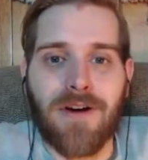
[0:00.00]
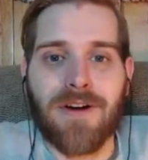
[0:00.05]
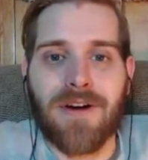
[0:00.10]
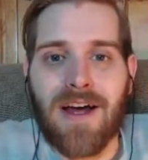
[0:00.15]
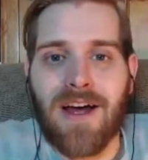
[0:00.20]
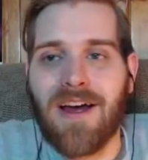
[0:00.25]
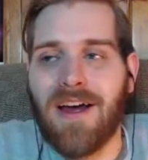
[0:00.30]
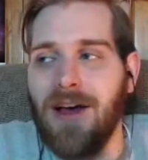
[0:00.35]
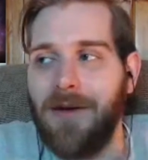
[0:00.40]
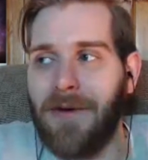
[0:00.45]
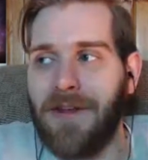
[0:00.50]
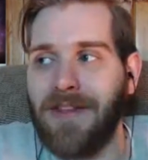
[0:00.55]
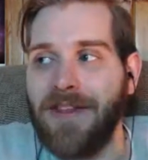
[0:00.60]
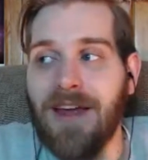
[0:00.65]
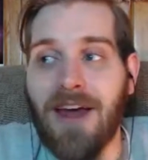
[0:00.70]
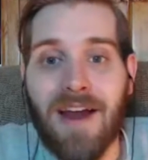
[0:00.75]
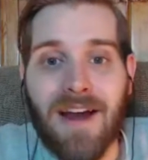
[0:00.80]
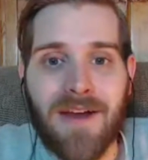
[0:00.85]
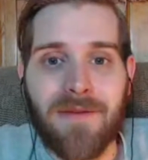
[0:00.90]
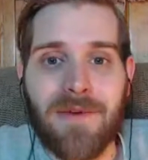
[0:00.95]
How, how about
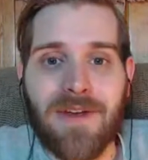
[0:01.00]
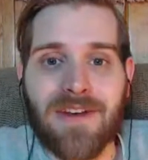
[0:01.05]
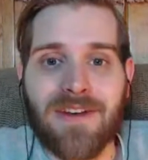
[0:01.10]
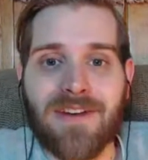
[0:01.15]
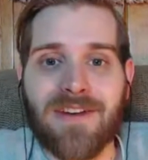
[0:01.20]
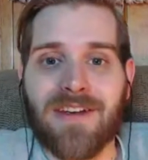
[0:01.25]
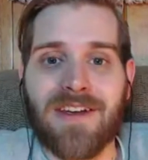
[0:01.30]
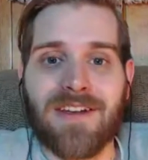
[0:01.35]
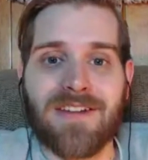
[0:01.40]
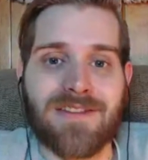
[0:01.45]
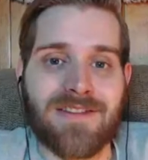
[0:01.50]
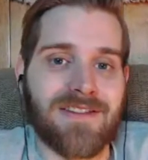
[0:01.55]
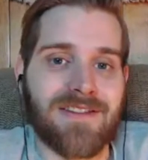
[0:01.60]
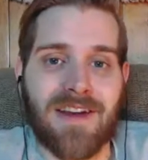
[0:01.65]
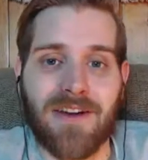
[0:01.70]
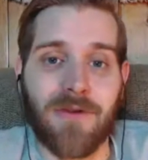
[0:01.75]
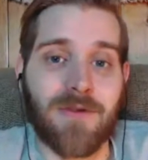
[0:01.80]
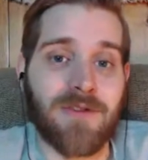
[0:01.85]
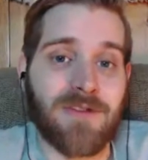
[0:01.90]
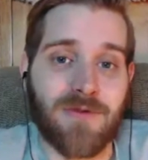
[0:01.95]
that? I mean, it's I
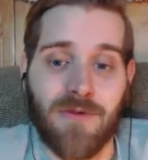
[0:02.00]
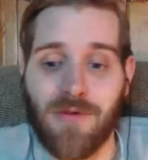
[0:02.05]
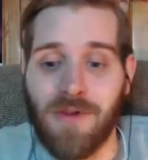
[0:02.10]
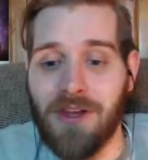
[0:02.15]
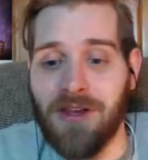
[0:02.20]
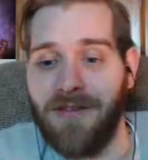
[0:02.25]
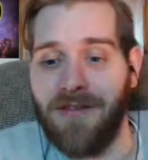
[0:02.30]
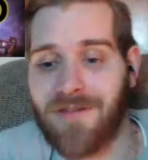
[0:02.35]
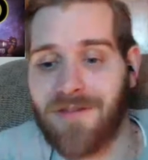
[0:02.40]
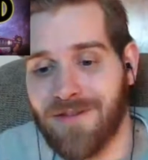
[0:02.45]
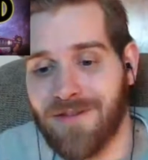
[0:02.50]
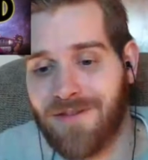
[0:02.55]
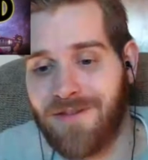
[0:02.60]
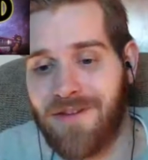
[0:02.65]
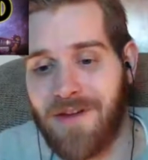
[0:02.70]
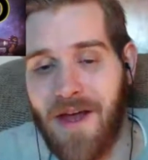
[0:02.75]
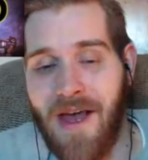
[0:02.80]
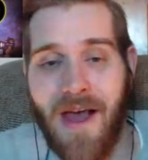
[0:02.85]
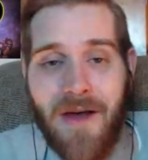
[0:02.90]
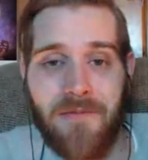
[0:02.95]
know it's only
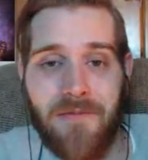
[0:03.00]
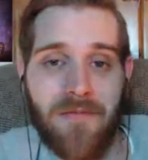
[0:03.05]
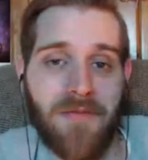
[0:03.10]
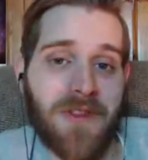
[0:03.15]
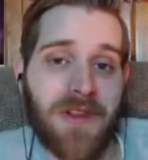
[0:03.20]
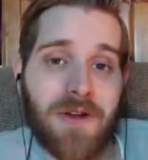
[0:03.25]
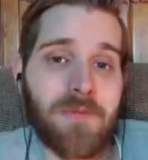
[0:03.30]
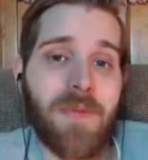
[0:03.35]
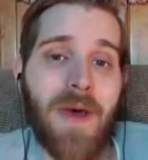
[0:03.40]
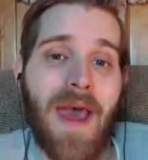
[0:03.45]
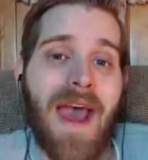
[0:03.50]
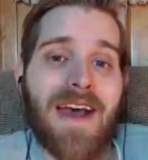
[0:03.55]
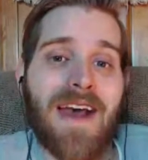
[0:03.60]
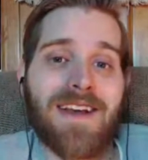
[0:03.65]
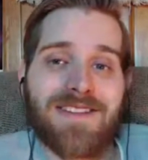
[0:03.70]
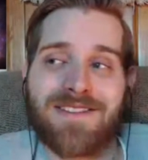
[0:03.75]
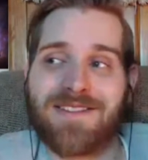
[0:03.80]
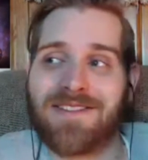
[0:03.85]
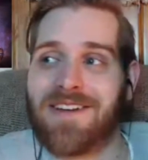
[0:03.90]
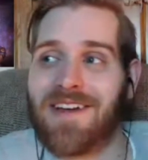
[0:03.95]
a little
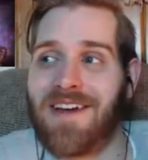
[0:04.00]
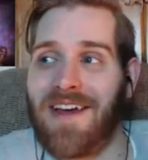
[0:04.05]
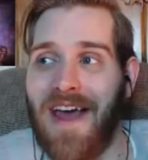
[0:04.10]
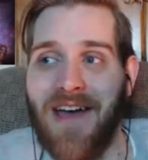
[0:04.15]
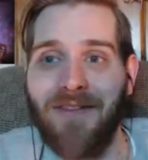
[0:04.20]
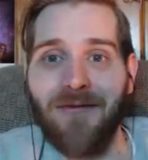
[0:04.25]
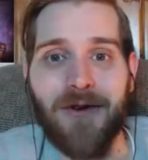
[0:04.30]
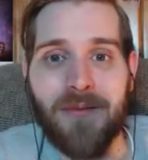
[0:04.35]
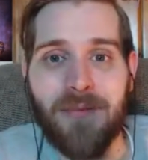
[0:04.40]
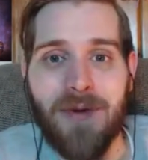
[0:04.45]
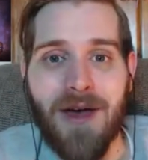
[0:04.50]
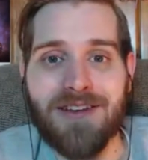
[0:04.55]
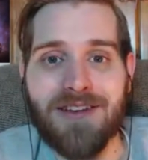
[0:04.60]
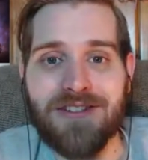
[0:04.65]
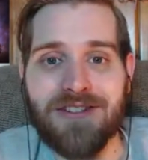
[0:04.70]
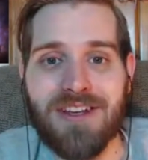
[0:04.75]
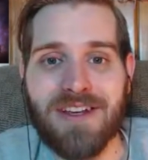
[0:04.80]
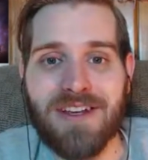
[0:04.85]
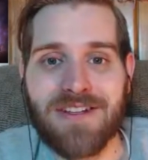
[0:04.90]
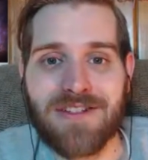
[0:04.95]
past uh, halfway
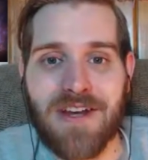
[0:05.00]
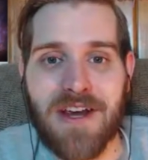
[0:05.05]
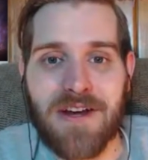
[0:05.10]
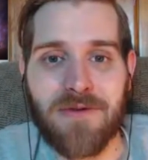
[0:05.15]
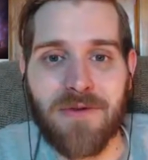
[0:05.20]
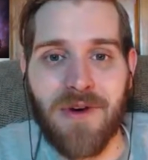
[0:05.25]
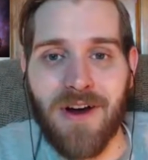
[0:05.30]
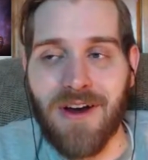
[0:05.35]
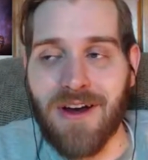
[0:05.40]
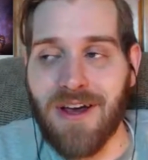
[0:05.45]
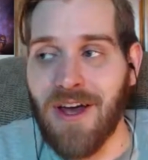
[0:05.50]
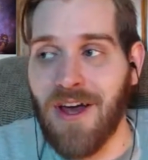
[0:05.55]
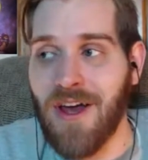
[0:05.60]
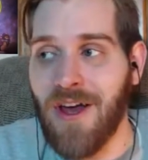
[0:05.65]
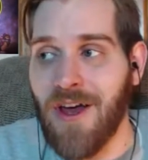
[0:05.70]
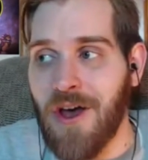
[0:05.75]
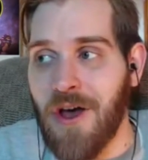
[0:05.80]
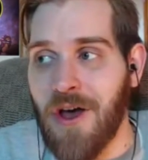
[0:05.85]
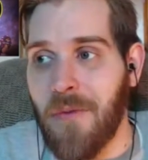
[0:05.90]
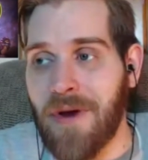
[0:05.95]
past in January,
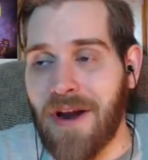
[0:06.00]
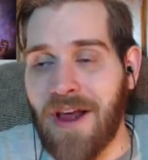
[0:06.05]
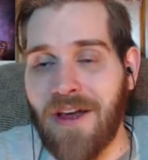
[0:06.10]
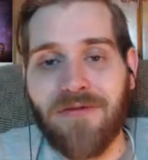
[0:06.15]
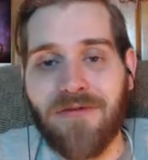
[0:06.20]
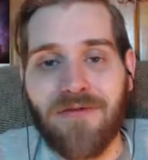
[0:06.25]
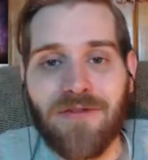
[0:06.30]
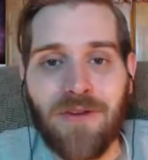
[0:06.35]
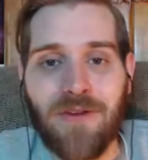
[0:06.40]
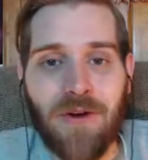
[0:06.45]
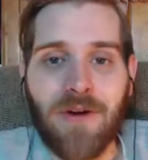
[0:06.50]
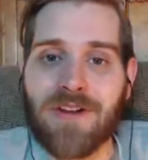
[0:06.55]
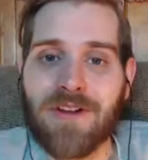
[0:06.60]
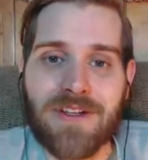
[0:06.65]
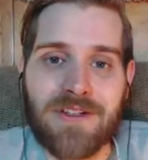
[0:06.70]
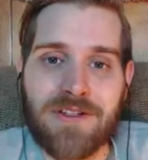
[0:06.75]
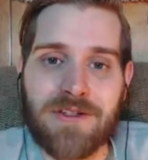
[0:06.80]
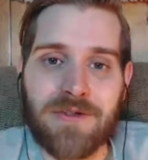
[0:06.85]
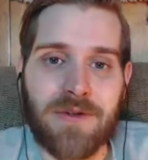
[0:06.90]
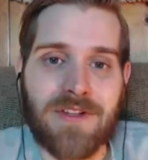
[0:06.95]
but I've thoroughly
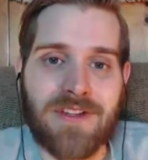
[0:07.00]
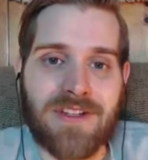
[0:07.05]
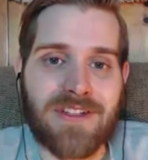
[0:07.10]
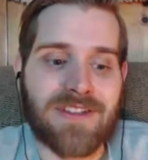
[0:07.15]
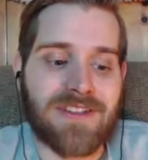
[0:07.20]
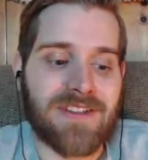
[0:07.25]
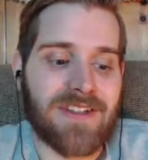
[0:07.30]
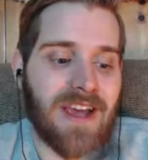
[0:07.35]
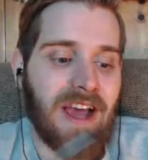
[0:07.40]
enjoyed this.